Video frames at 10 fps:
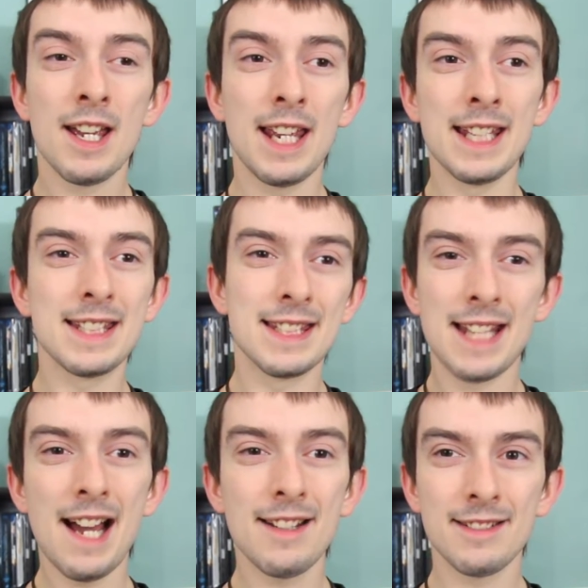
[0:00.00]
it's
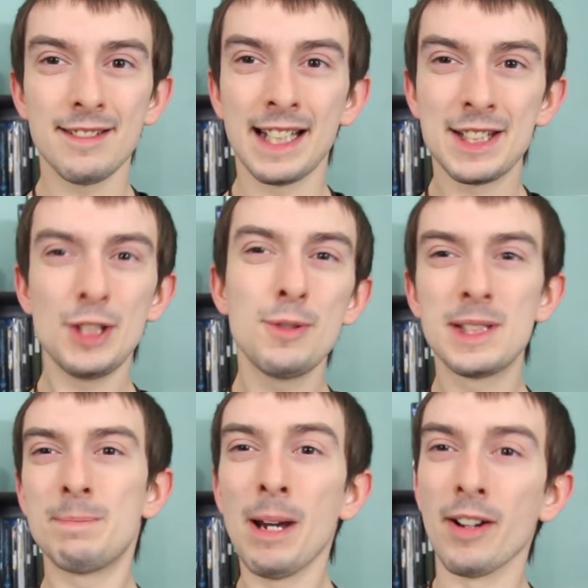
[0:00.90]
not, like, it's used
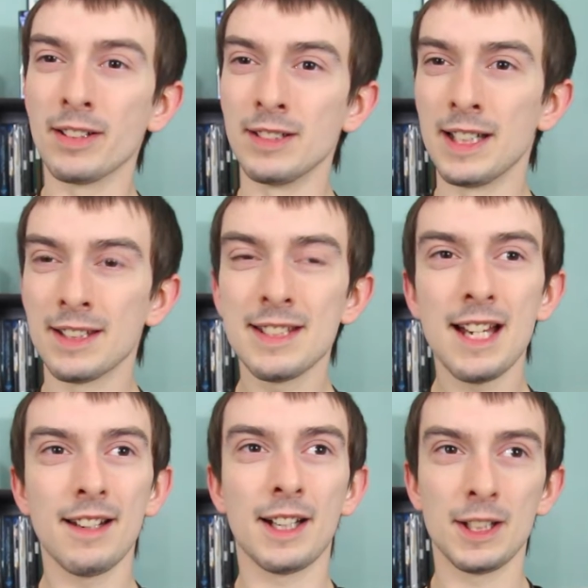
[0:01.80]
sparingly. It's
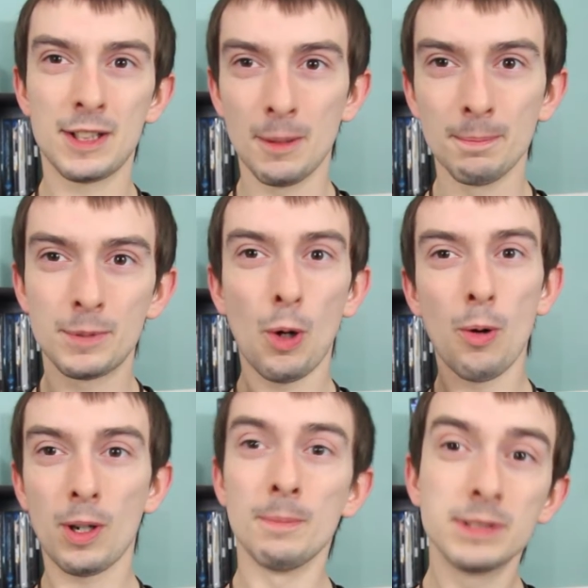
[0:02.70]
not, like, a
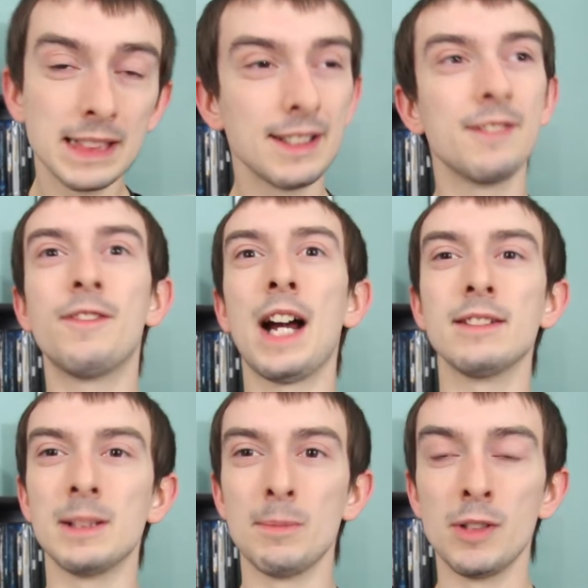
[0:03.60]
completely
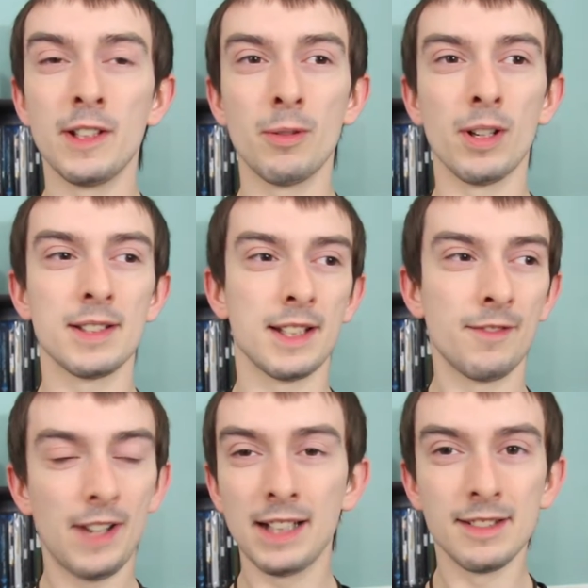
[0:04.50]
violent movie where it's,
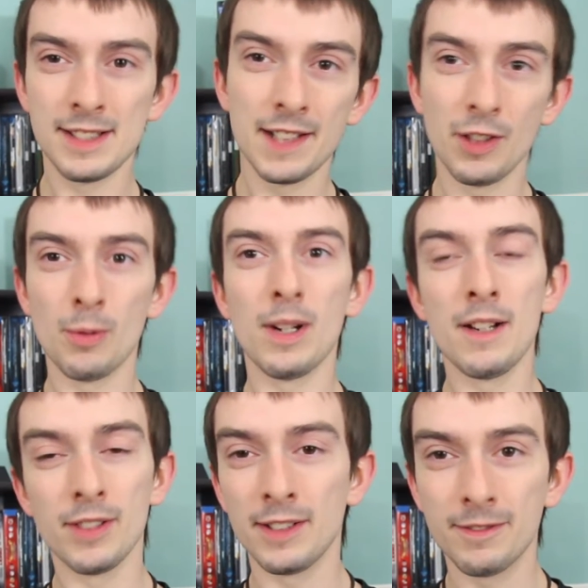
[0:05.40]
like, violence
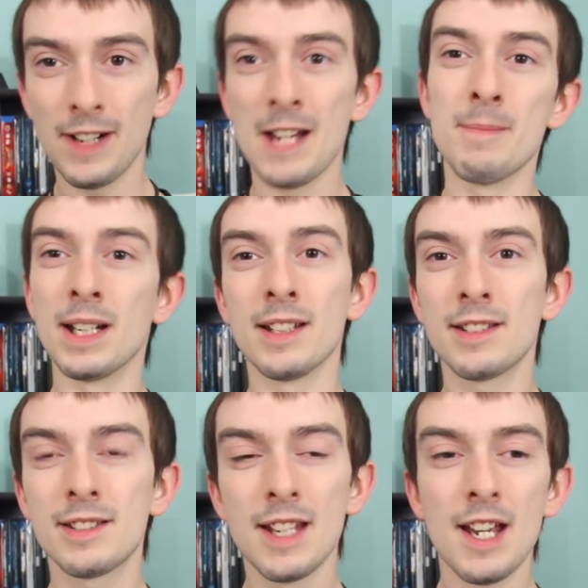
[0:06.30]
every 5
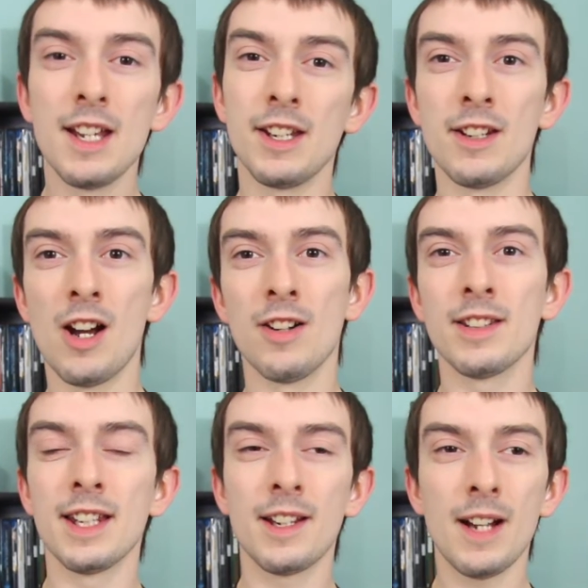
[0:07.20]
minutes, you know?
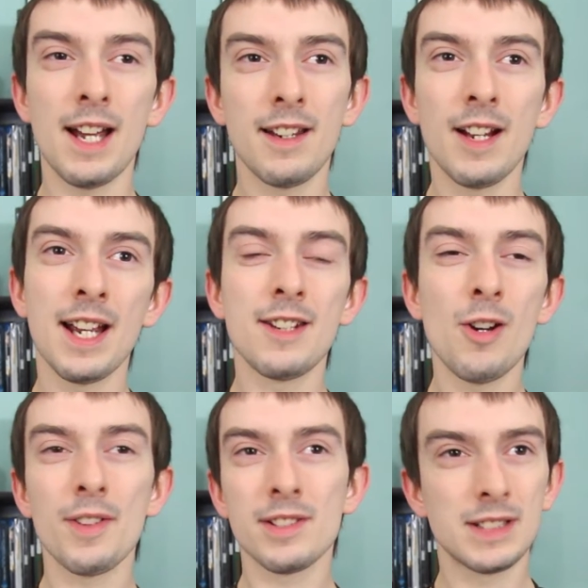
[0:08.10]
And, like, I
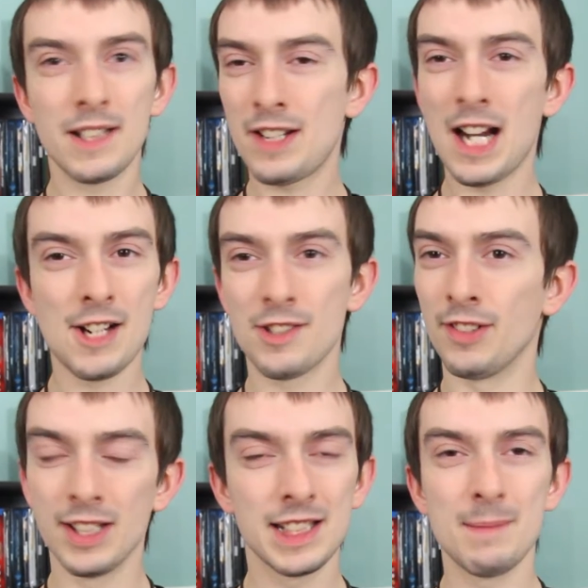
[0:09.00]
know there's a lot of
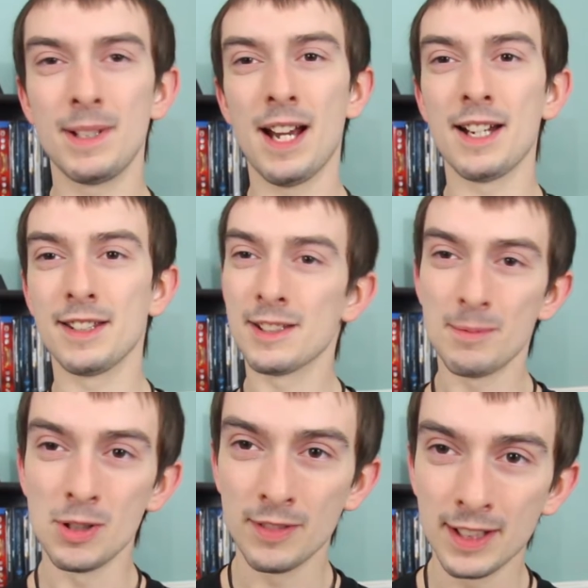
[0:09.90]
controversy behind this
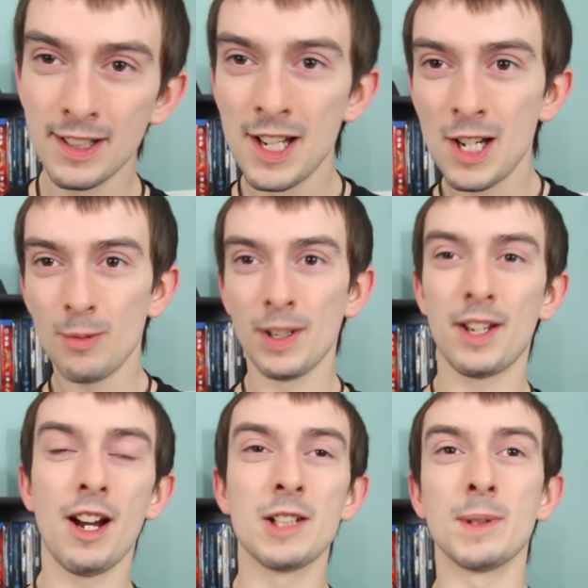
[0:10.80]
movie with
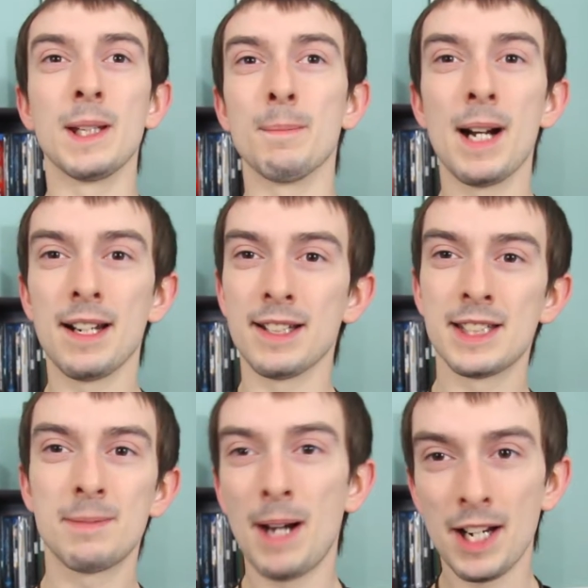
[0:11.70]
regards with it might
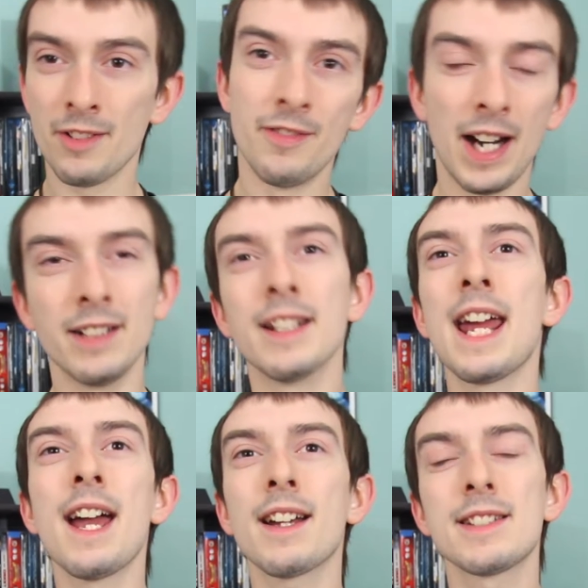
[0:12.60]
inspire violent
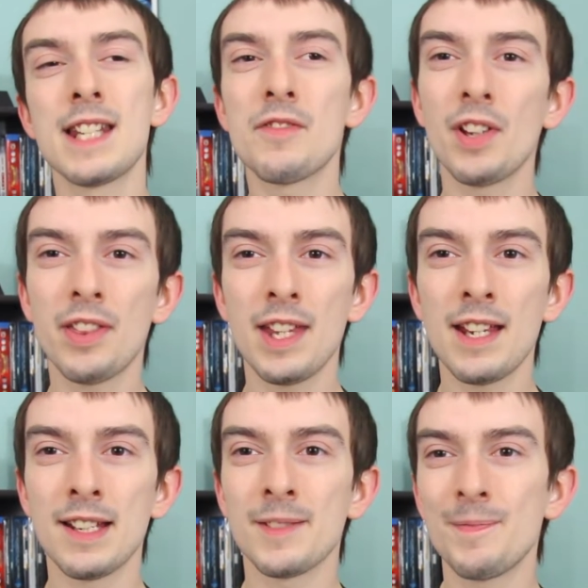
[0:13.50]
acts and
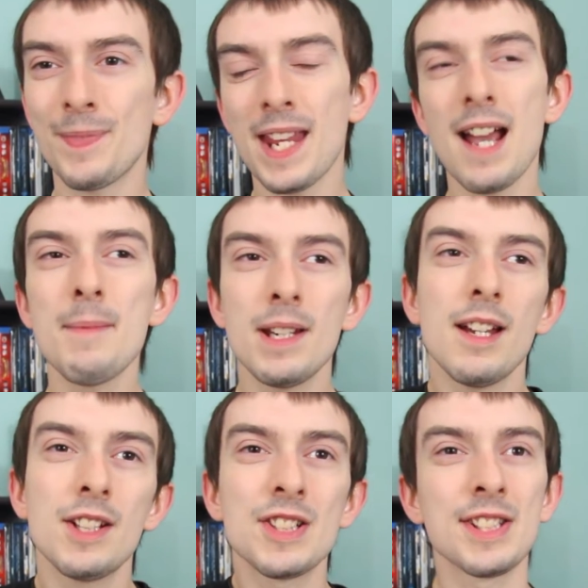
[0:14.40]
everything, and, I mean,
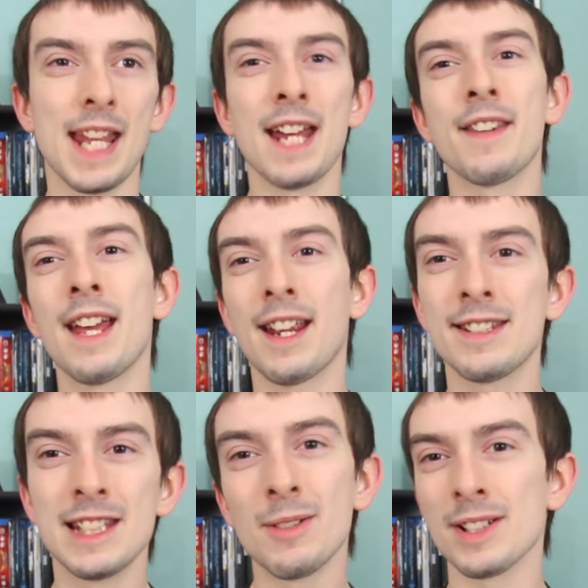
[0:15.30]
I understand that. I can
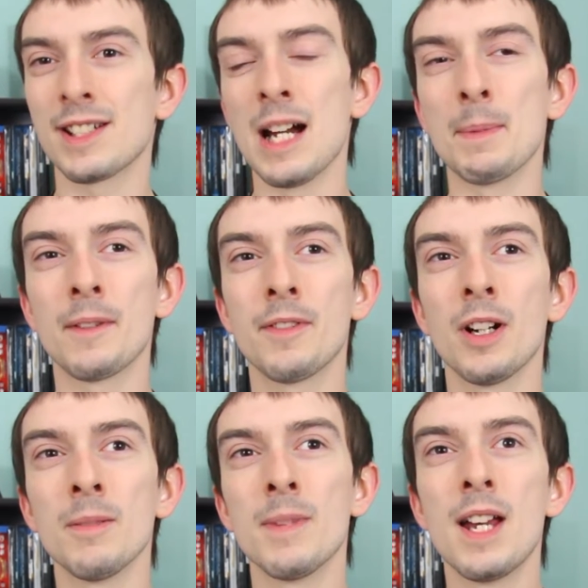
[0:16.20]
see where it's coming
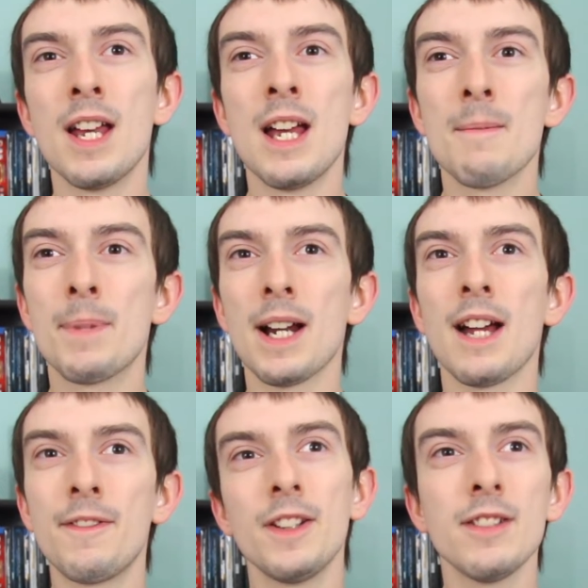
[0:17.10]
from. But
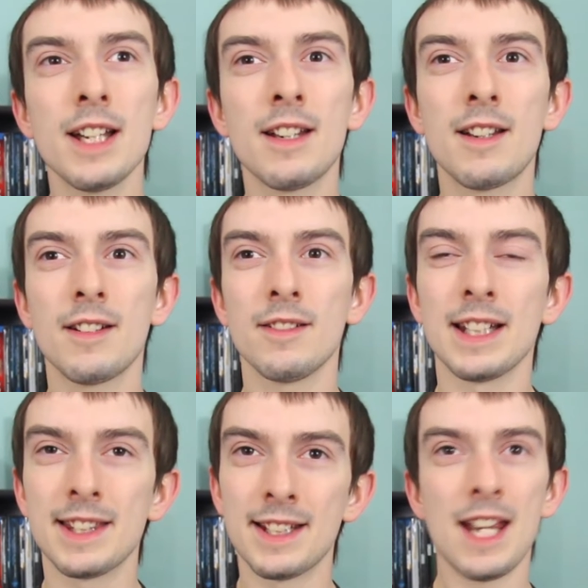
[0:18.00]
I feel
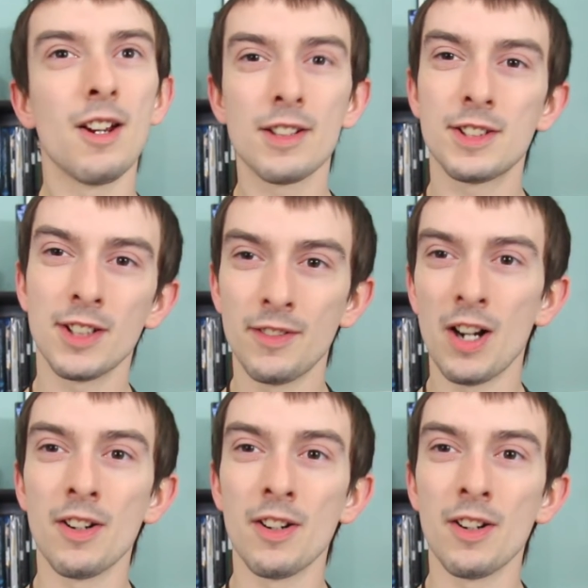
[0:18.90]
like the character of